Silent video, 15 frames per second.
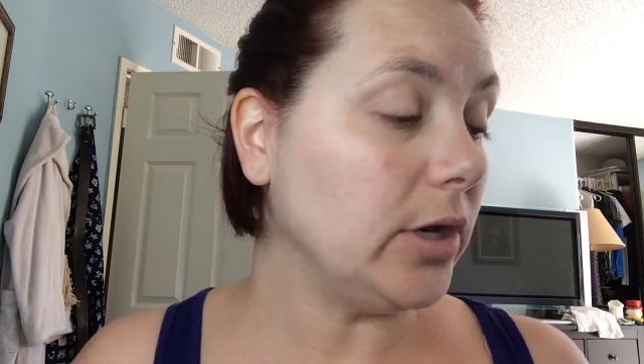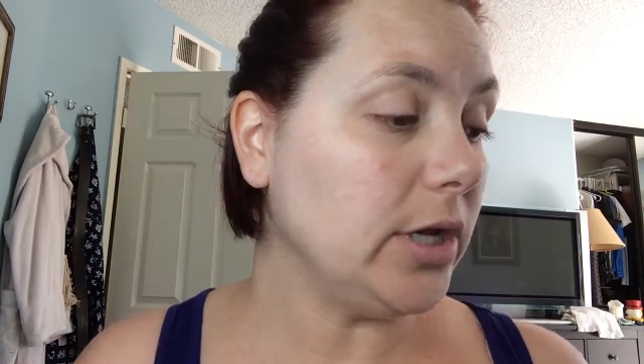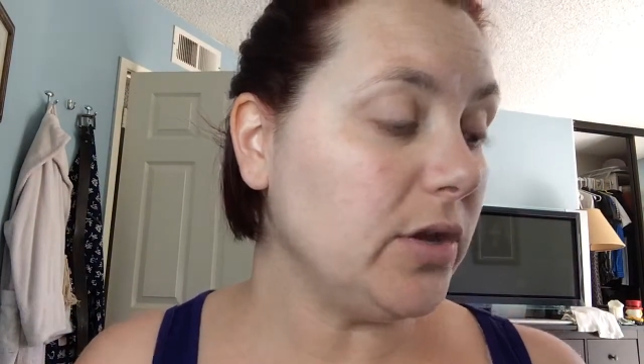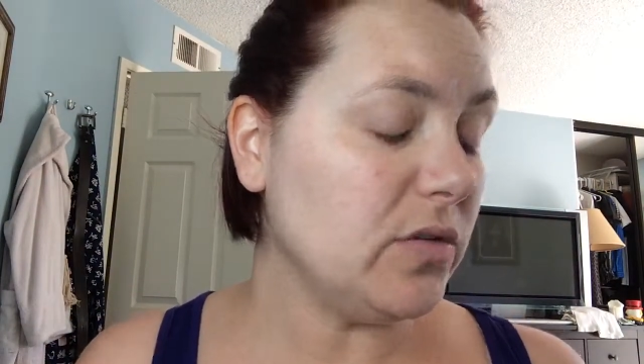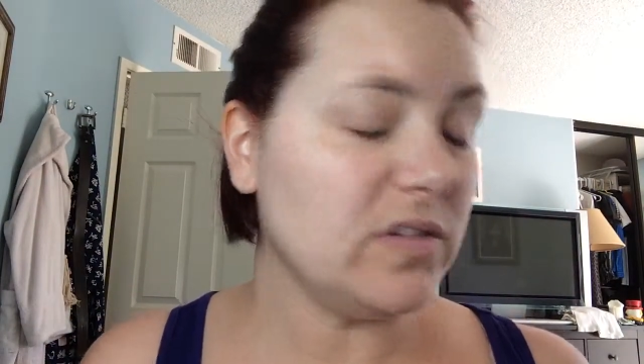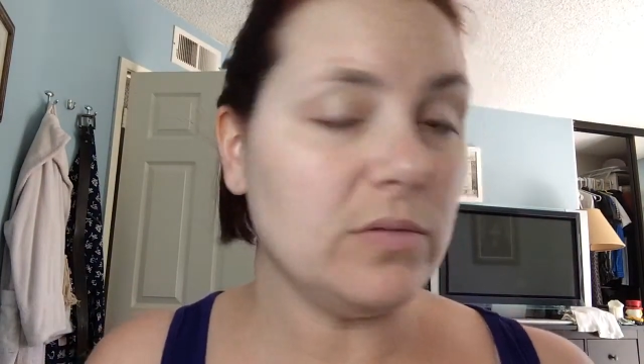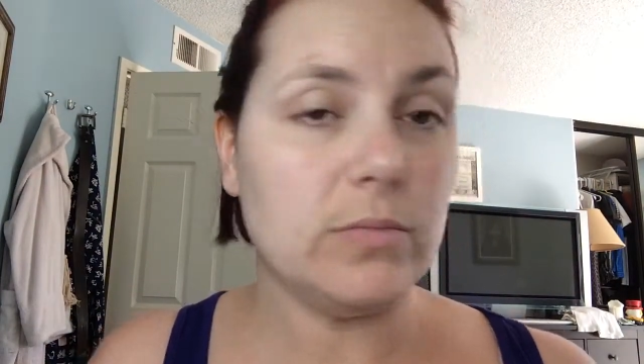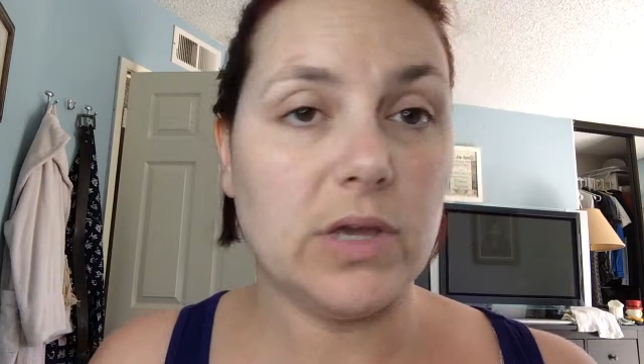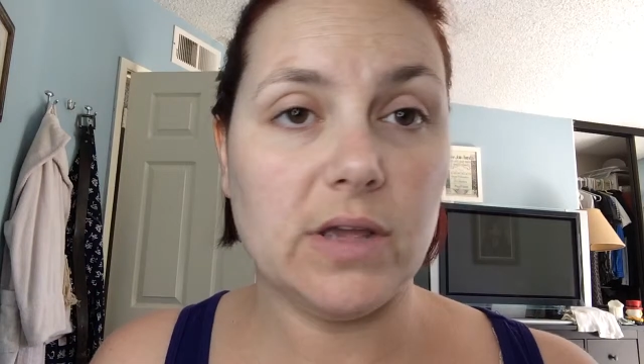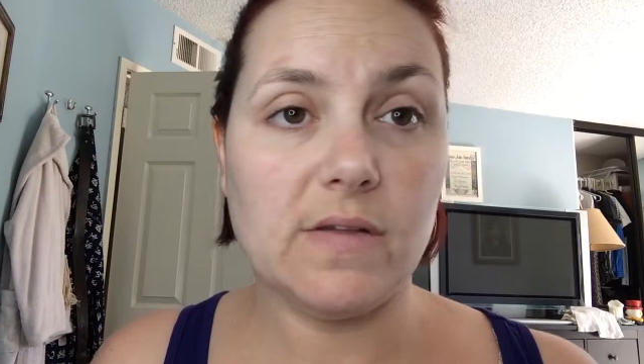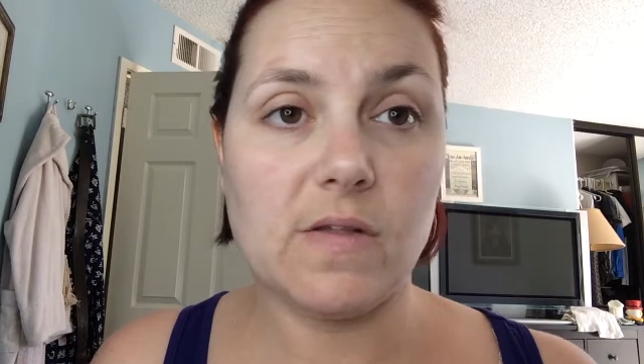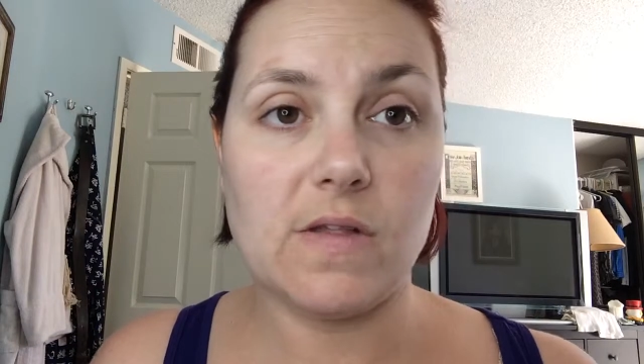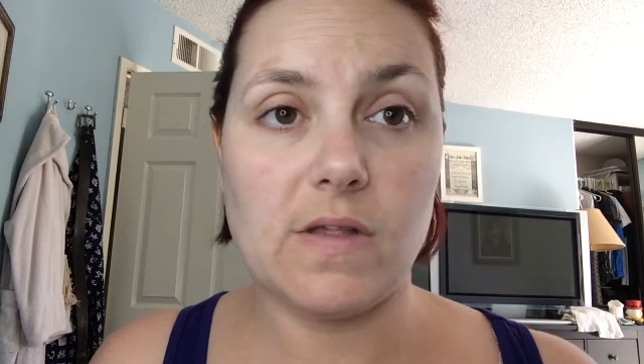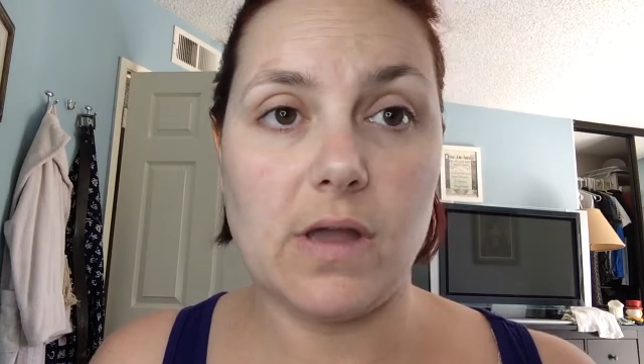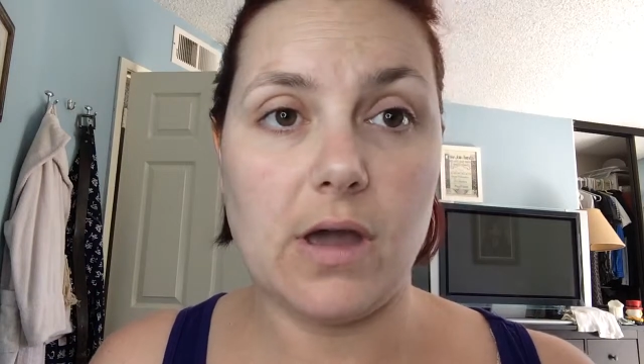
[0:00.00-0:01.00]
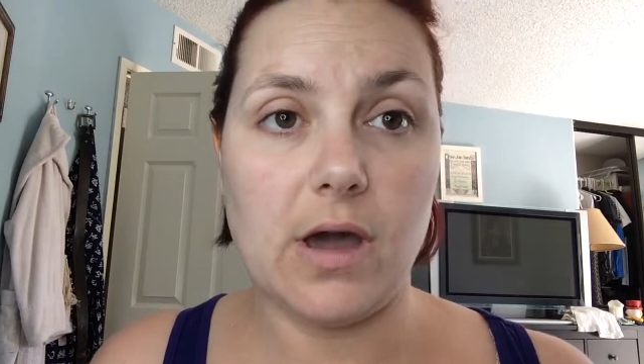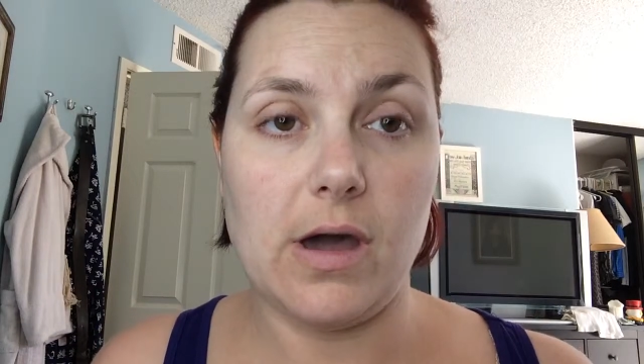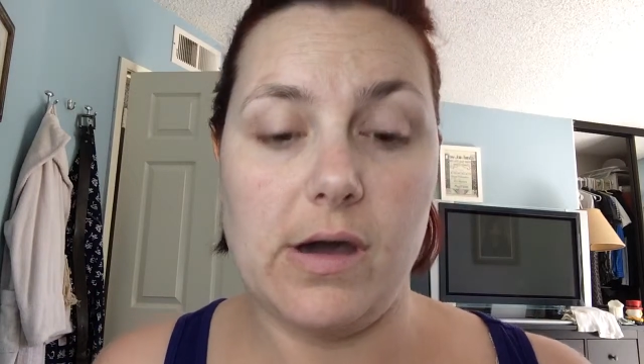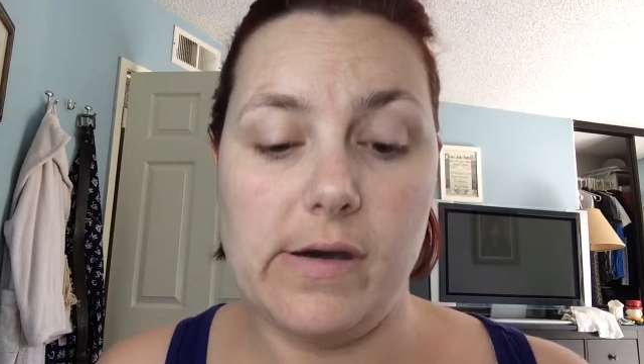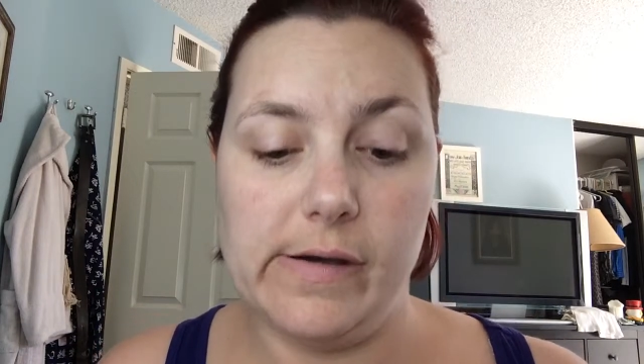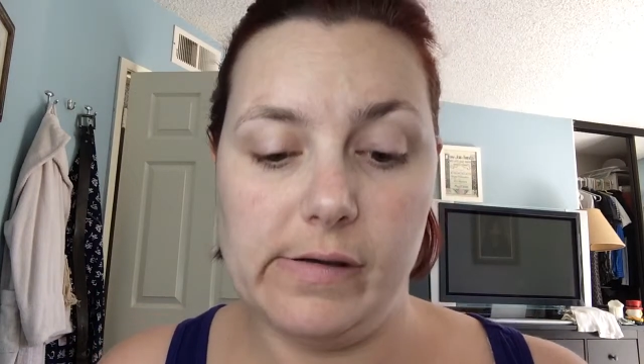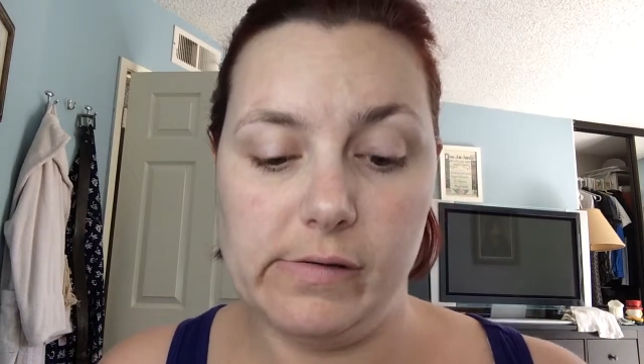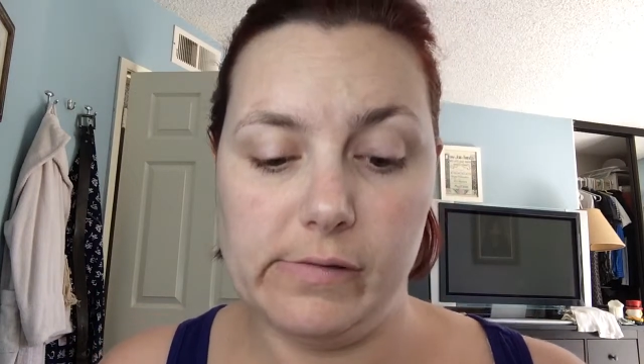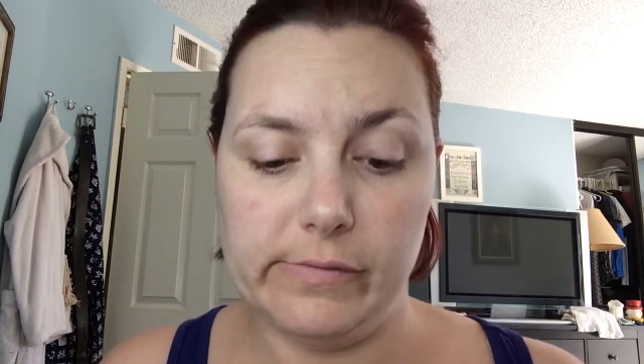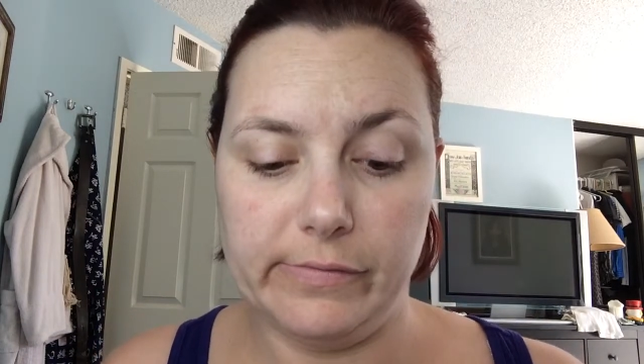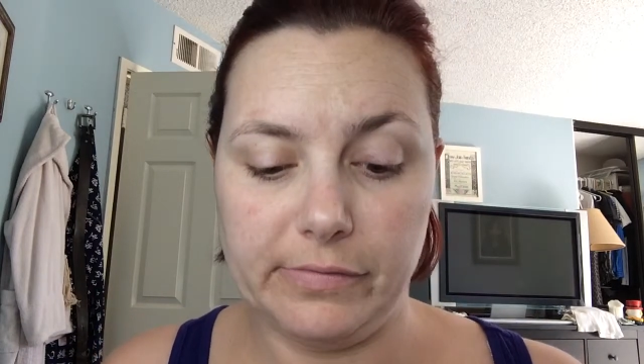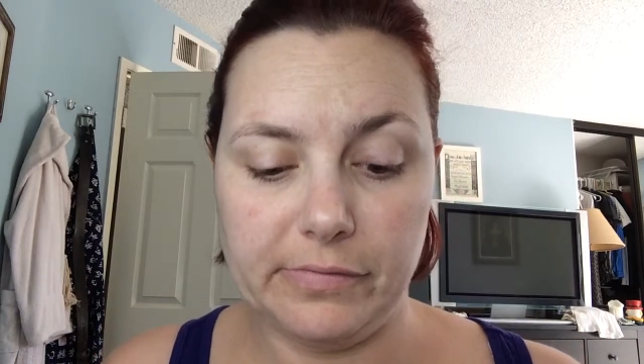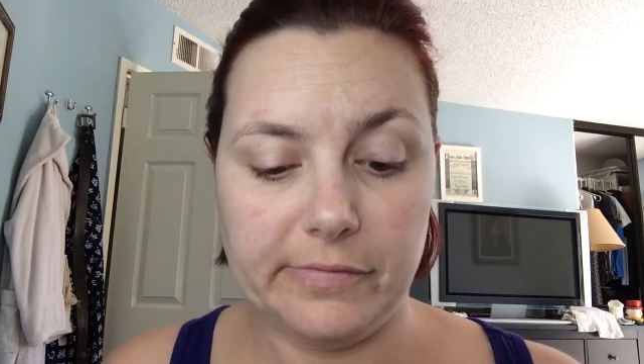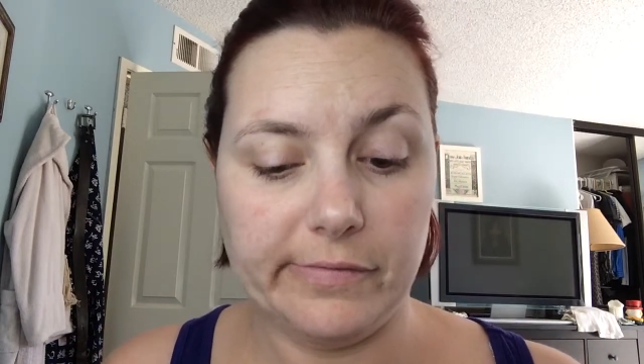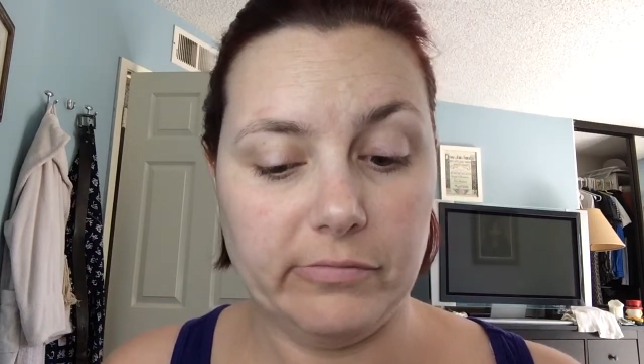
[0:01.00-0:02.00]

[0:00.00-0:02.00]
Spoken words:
gonna use a mix of